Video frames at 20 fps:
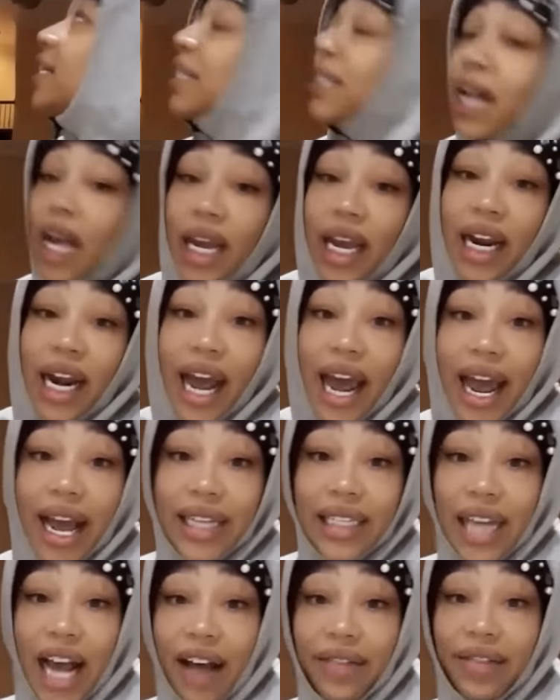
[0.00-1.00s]
capping.
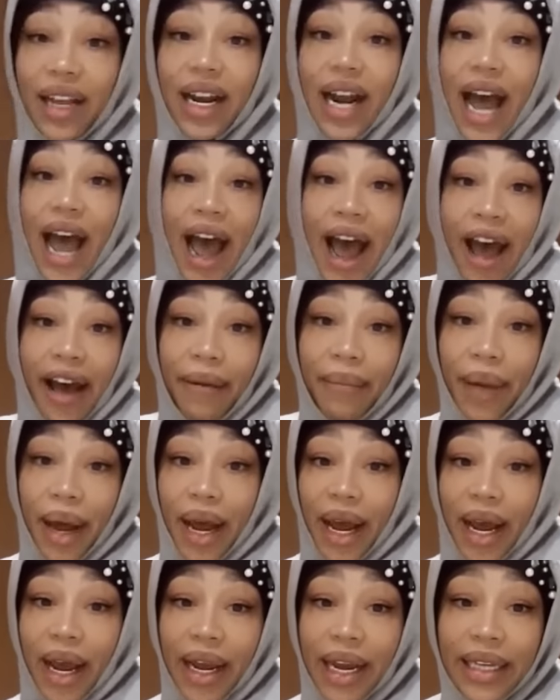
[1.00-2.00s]
Ass off the line,
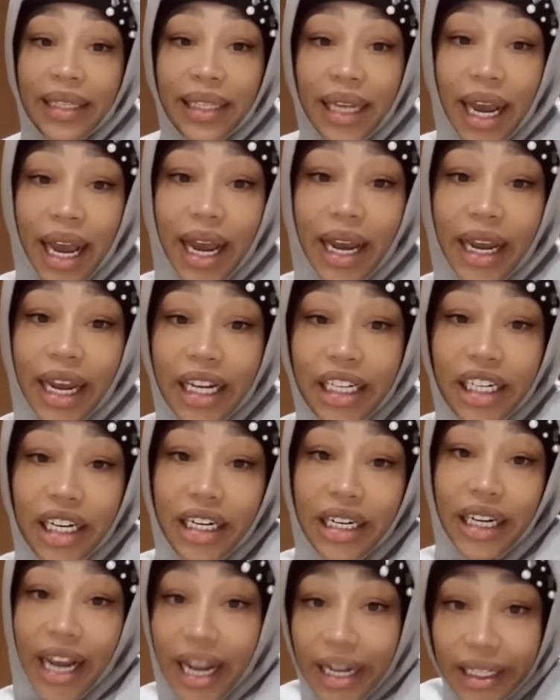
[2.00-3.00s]
man. He said, "Get your
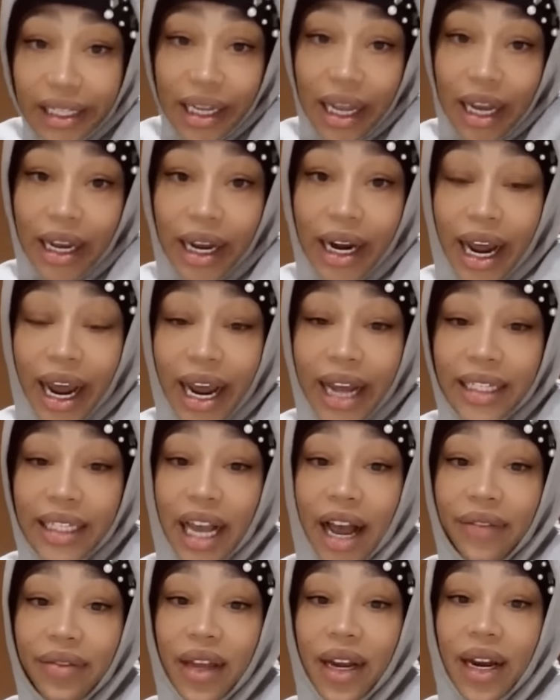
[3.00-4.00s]
ass
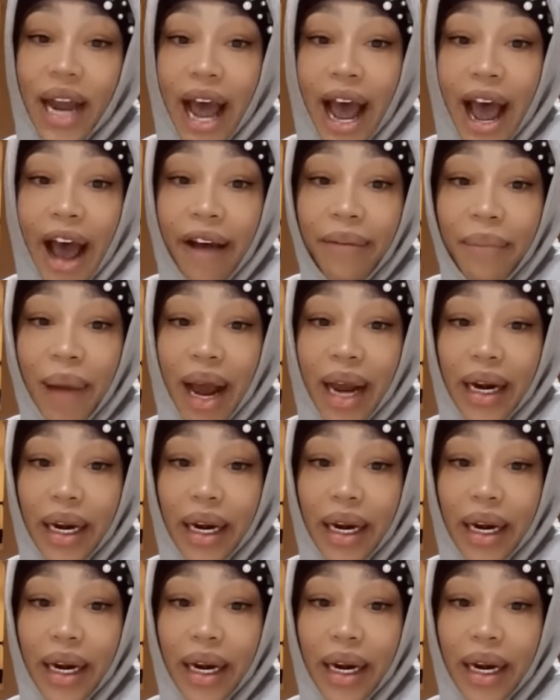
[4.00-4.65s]
off the line, man."